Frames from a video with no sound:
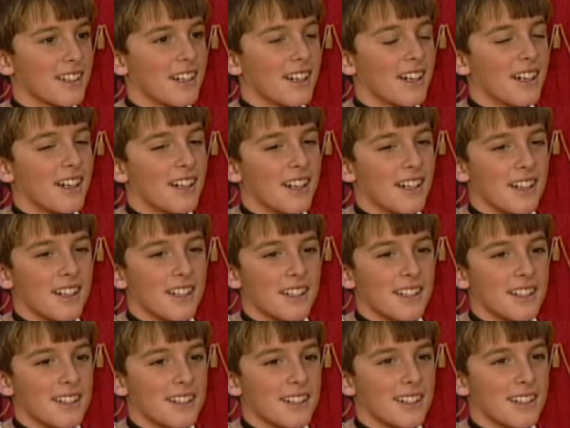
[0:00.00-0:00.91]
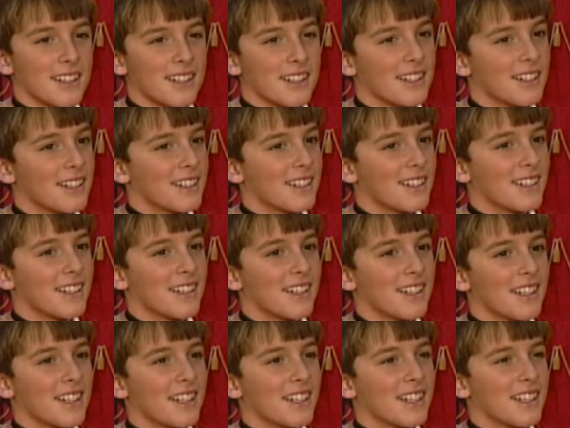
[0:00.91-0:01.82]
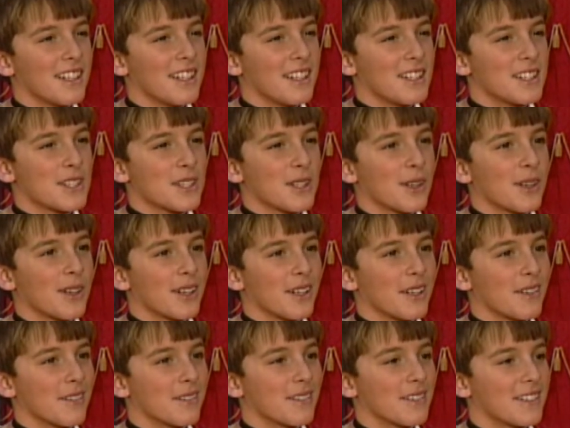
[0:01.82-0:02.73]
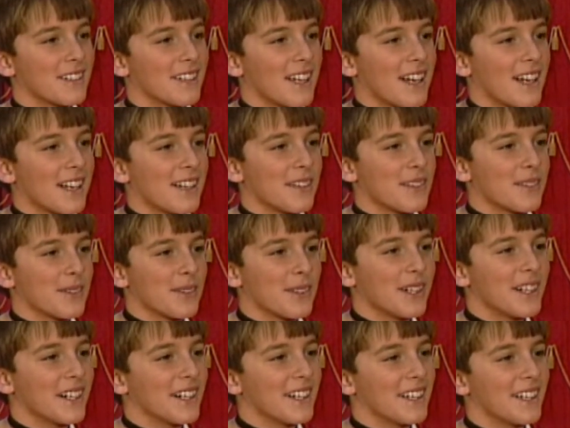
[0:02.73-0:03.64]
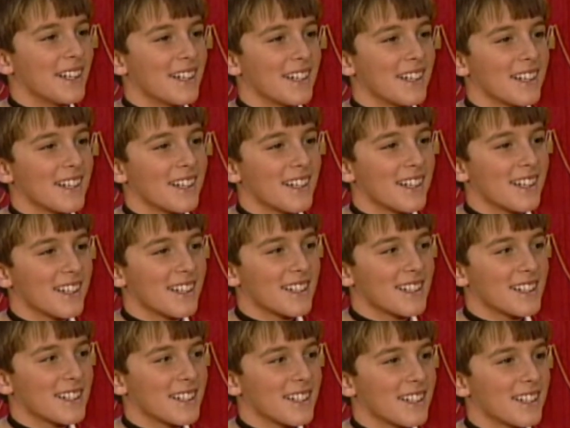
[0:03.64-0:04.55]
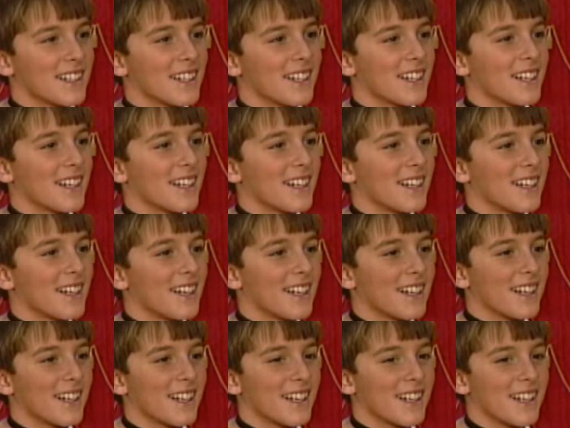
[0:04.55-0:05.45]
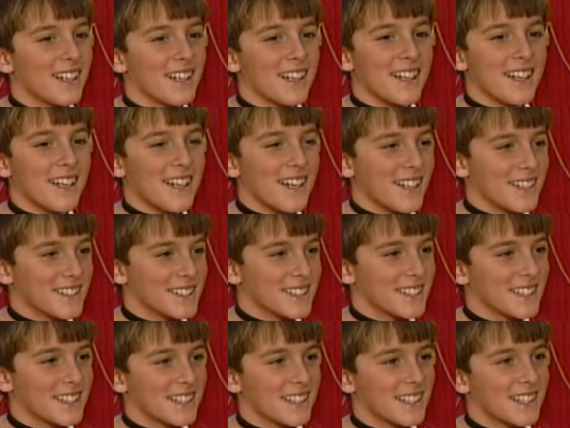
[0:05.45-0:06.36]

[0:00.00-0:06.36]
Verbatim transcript: Uh, sort of. Not really. You weren't even sure? Yes.